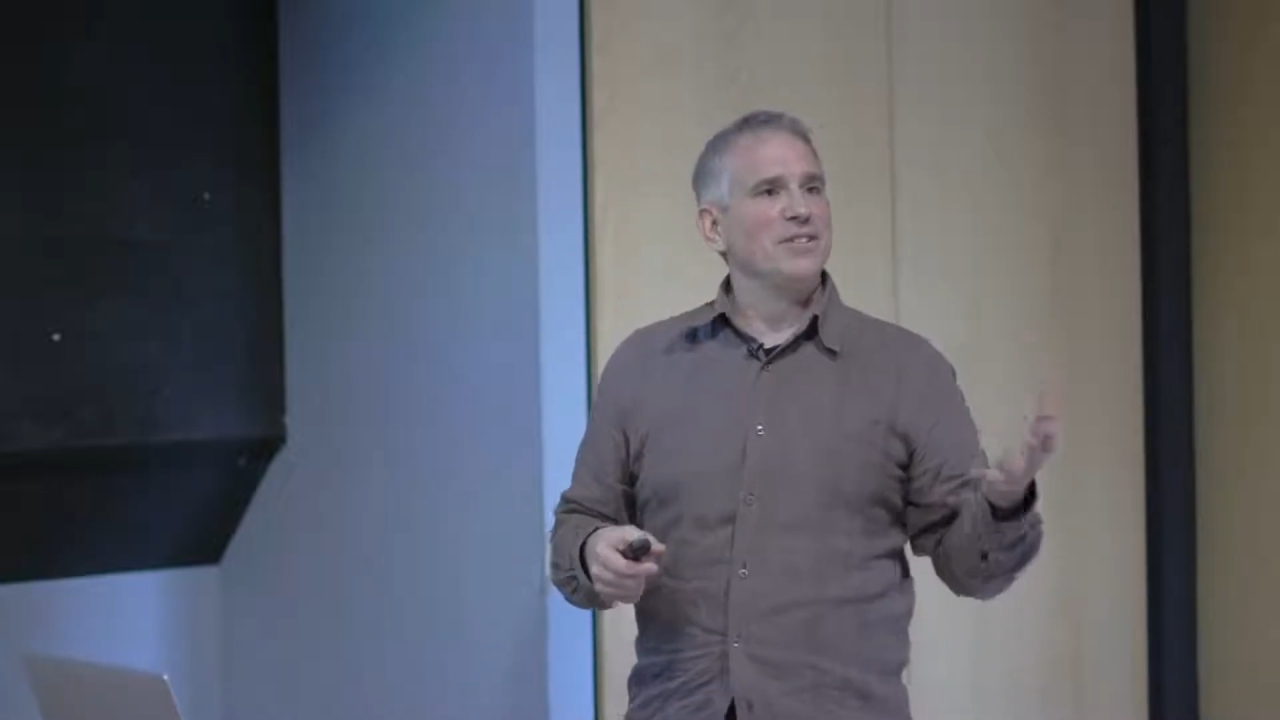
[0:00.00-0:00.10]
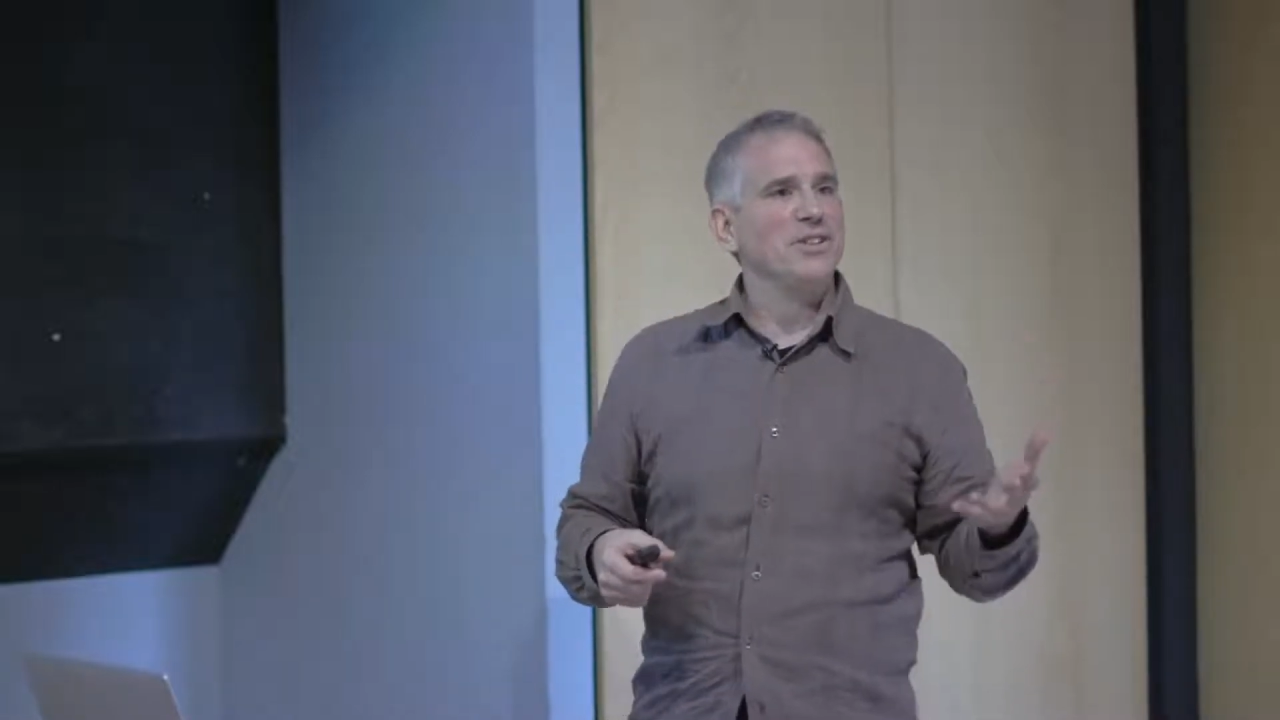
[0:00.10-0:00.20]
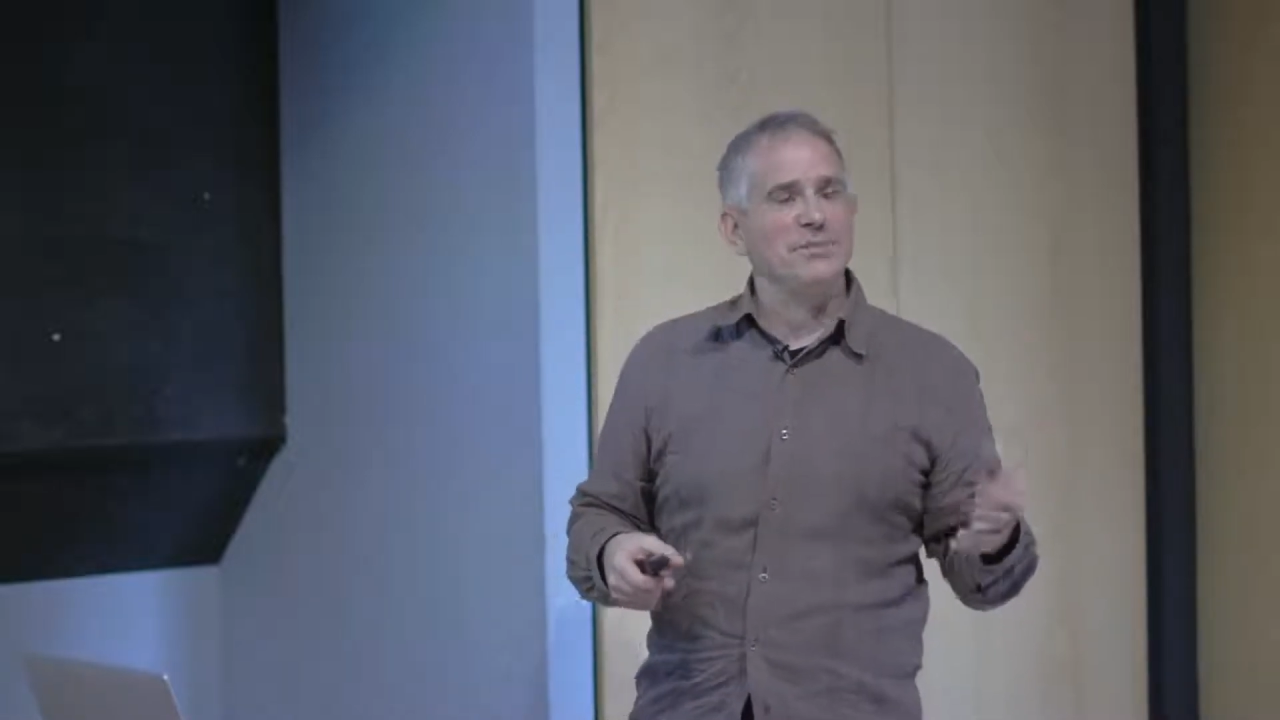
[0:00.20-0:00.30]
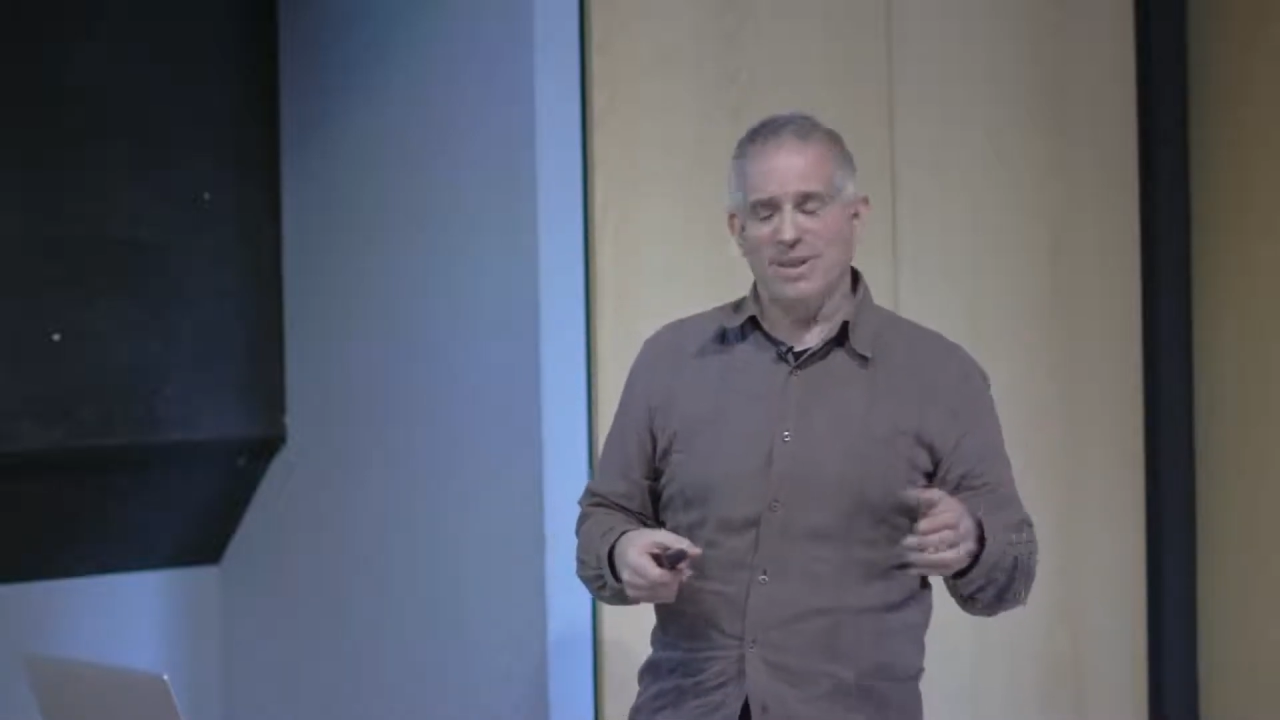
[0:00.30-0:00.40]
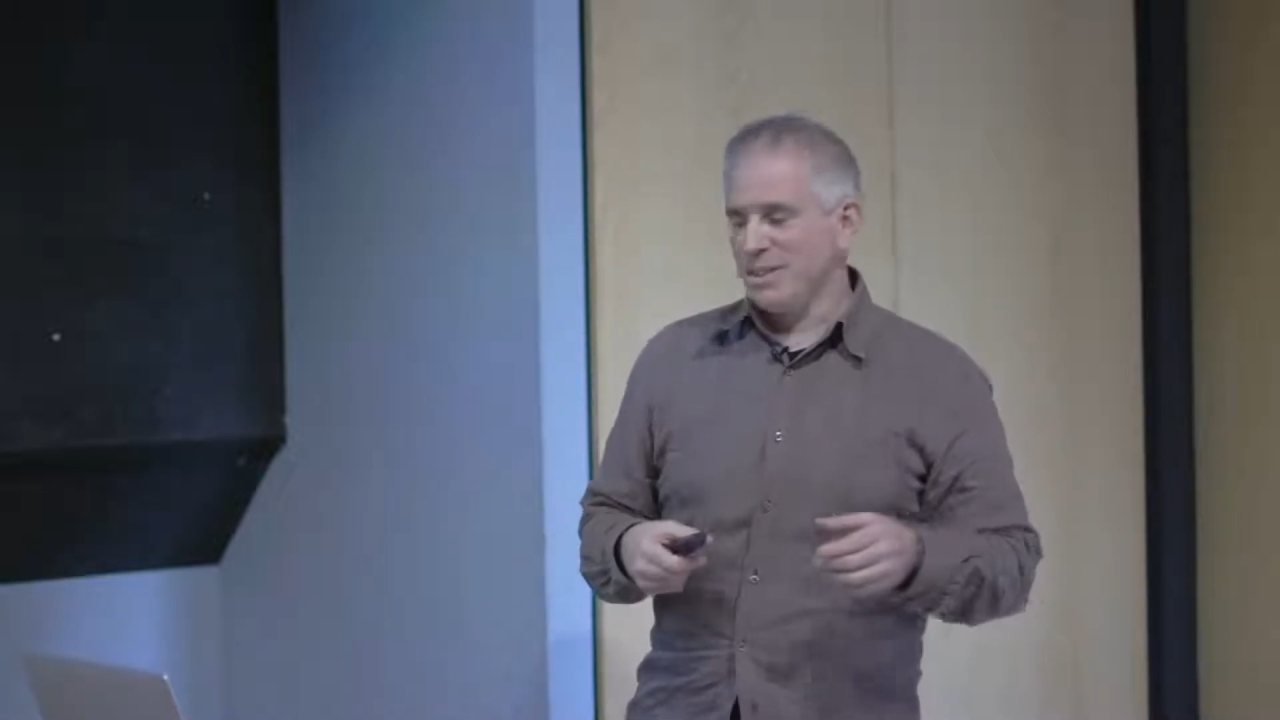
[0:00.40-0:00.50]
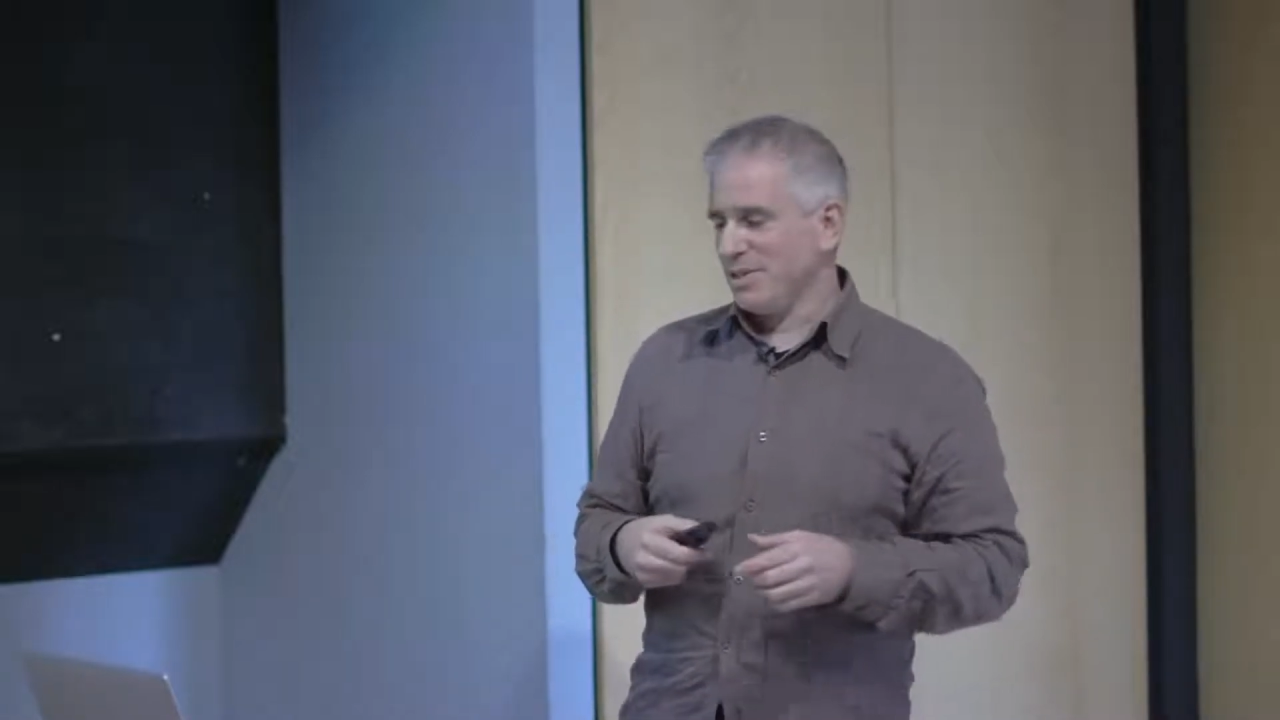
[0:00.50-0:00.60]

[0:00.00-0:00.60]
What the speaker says: it's not really